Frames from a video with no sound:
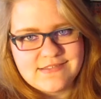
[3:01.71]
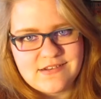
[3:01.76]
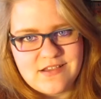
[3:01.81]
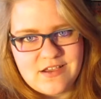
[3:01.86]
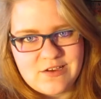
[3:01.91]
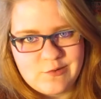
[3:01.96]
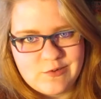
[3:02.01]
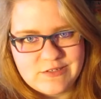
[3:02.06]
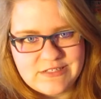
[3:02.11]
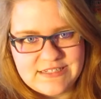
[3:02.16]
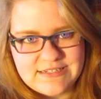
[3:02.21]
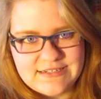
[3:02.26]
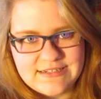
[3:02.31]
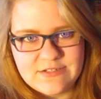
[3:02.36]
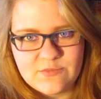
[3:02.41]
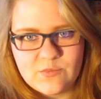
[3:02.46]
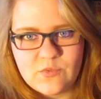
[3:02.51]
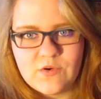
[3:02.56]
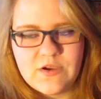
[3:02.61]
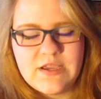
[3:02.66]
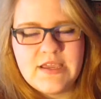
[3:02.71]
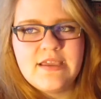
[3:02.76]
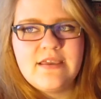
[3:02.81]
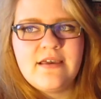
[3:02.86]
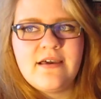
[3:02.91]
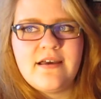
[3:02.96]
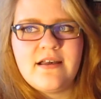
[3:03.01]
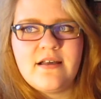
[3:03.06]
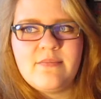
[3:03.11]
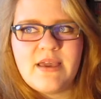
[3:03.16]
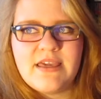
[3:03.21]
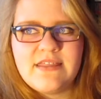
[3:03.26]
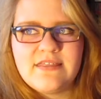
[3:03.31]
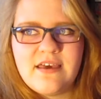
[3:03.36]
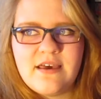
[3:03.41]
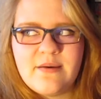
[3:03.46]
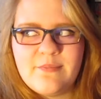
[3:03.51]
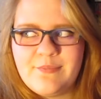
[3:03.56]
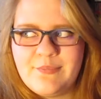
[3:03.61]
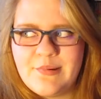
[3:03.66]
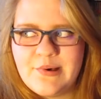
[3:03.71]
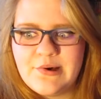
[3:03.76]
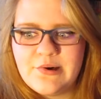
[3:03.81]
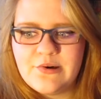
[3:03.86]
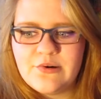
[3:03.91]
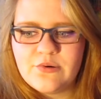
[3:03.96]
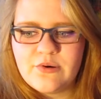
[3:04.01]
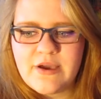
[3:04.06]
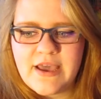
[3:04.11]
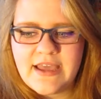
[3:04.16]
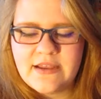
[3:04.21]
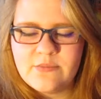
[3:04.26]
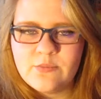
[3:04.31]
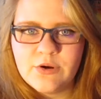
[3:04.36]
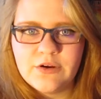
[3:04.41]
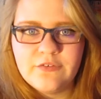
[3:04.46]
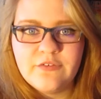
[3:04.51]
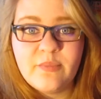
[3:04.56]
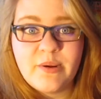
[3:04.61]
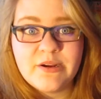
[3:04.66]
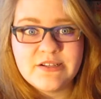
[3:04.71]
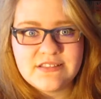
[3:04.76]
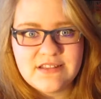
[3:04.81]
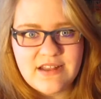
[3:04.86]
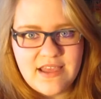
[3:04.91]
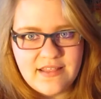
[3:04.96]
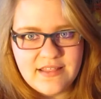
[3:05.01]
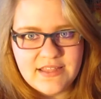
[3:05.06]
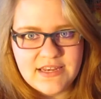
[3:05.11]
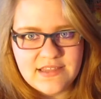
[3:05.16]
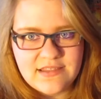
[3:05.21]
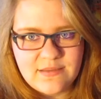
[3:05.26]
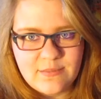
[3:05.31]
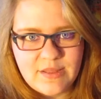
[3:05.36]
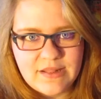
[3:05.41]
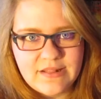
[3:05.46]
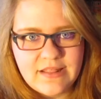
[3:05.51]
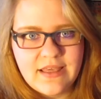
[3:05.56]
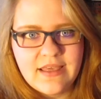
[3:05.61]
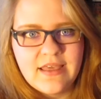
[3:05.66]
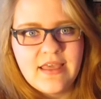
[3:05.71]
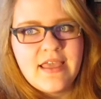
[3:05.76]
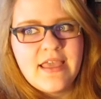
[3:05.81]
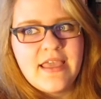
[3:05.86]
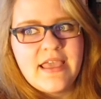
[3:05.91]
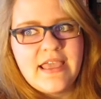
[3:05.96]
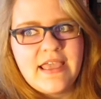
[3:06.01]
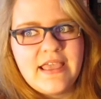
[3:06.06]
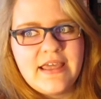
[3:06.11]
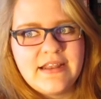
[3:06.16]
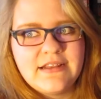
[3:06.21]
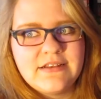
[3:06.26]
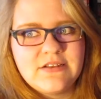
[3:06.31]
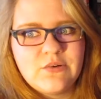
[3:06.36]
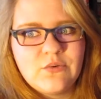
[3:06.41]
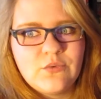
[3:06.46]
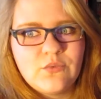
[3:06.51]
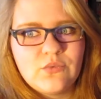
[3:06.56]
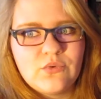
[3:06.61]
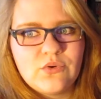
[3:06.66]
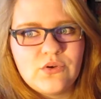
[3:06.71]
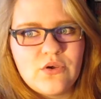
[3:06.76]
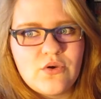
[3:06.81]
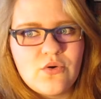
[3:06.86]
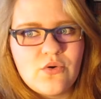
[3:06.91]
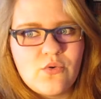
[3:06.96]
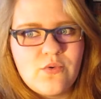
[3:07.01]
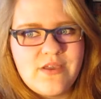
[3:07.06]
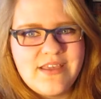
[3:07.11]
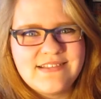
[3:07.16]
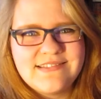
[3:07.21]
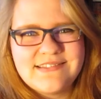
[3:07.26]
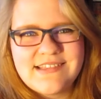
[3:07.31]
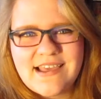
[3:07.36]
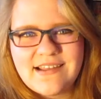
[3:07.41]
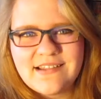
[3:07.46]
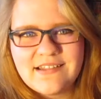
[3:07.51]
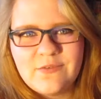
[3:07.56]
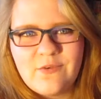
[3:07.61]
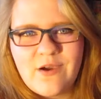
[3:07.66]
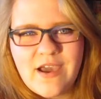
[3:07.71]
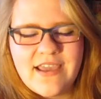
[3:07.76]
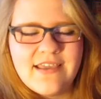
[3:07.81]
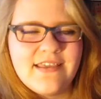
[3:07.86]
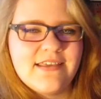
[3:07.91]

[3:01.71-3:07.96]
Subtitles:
an awkward teenage boy. I thought Beau had more of a personality than Bella, and I don't know exactly why.